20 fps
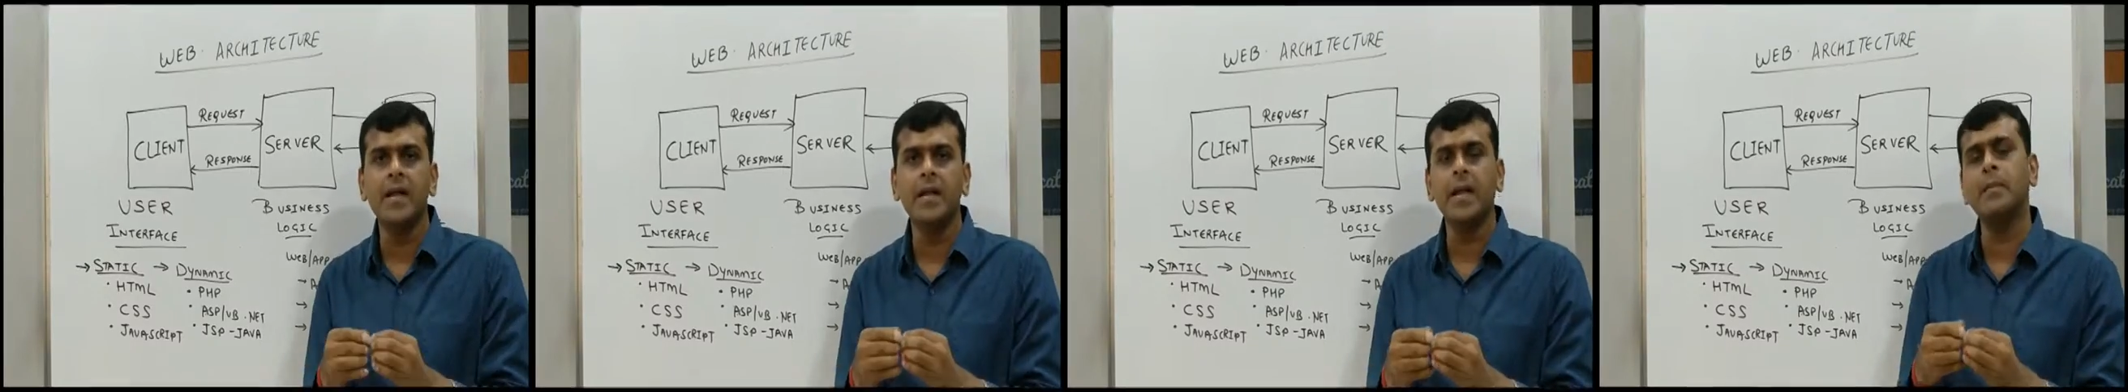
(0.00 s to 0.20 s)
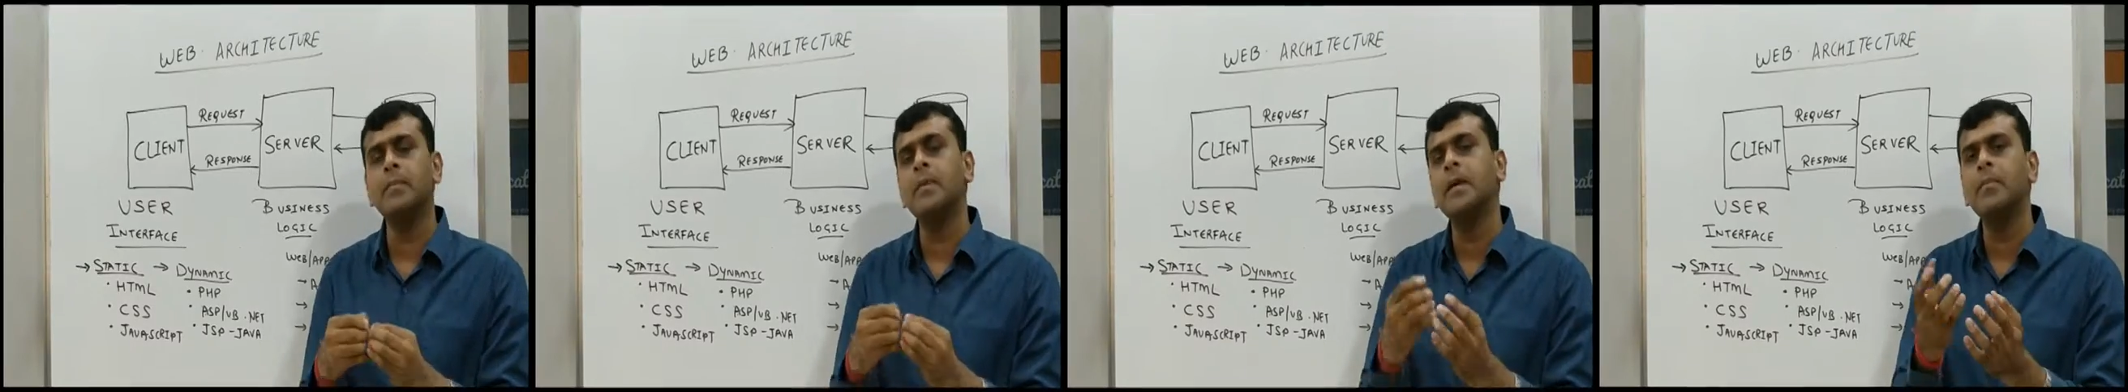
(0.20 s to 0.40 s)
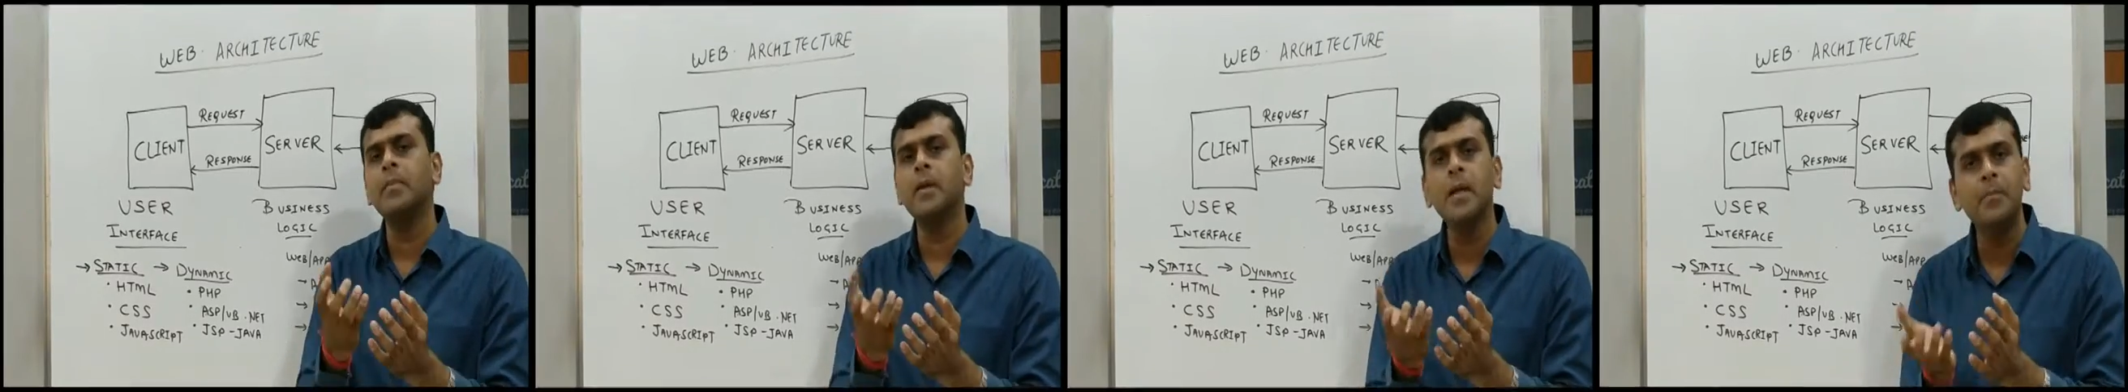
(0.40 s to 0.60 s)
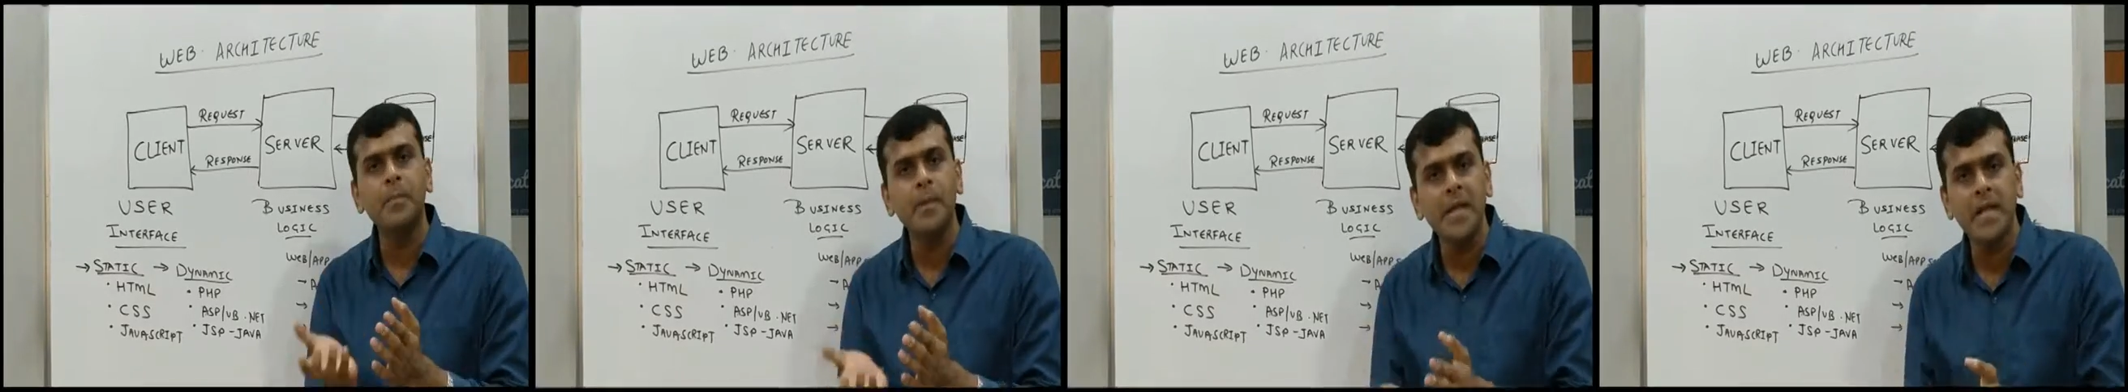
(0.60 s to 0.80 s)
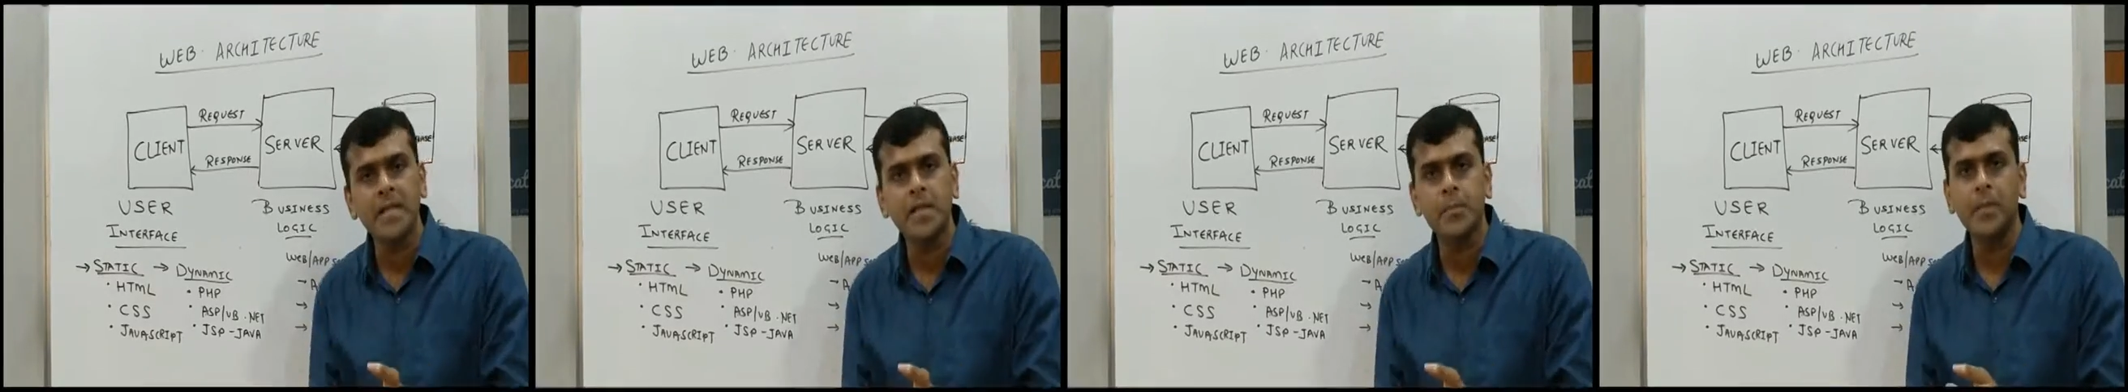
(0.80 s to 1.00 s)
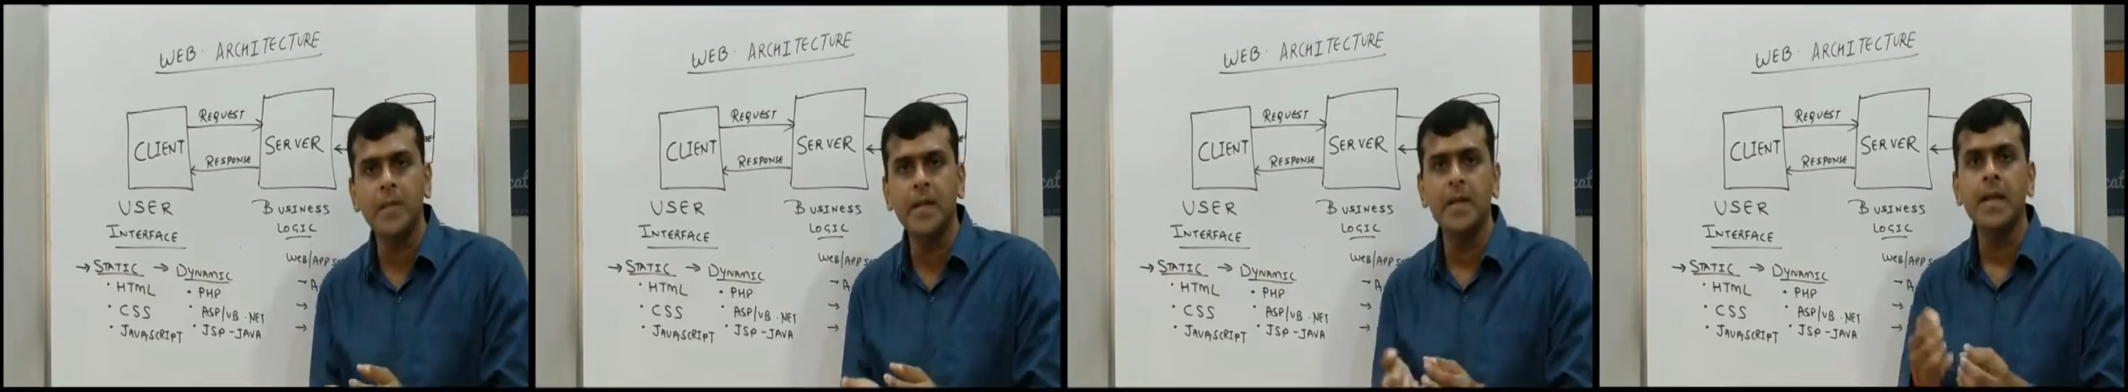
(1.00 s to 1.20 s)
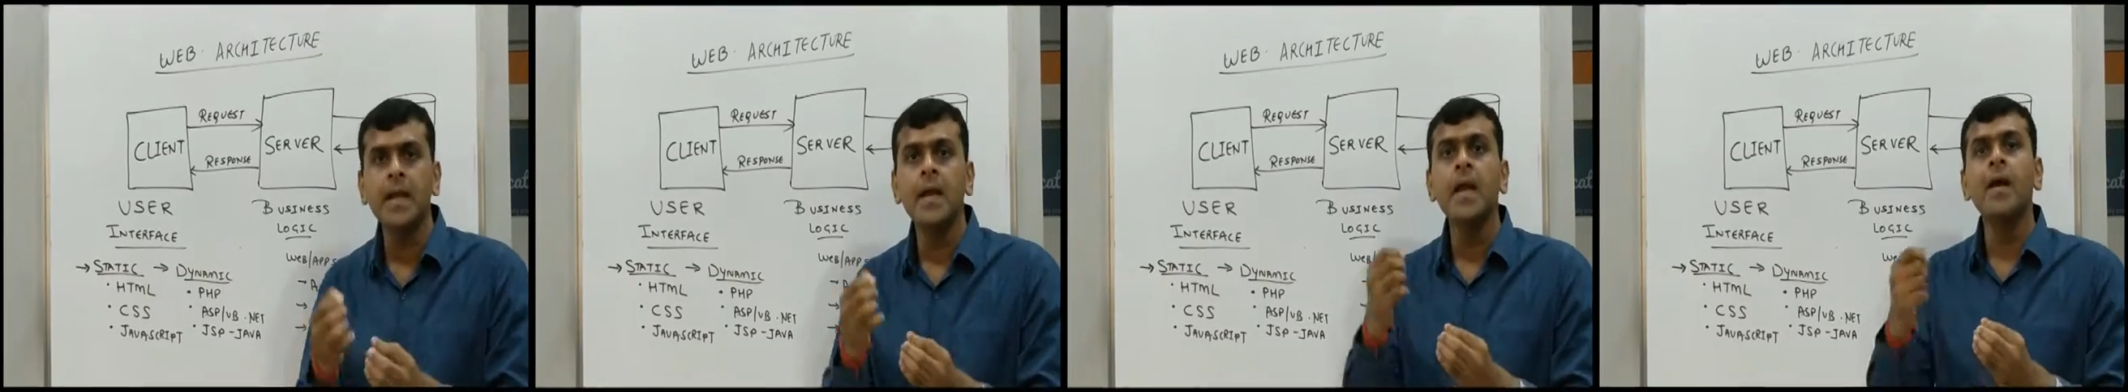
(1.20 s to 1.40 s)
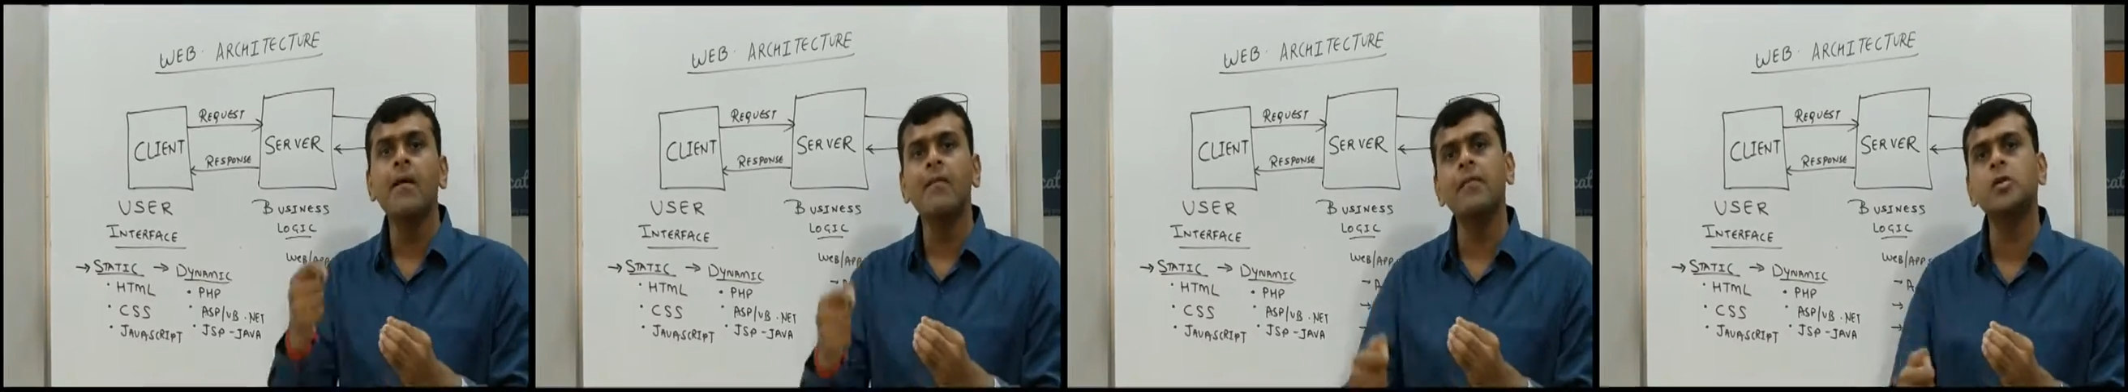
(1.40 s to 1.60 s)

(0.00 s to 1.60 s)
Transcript: it can be a typical PHP,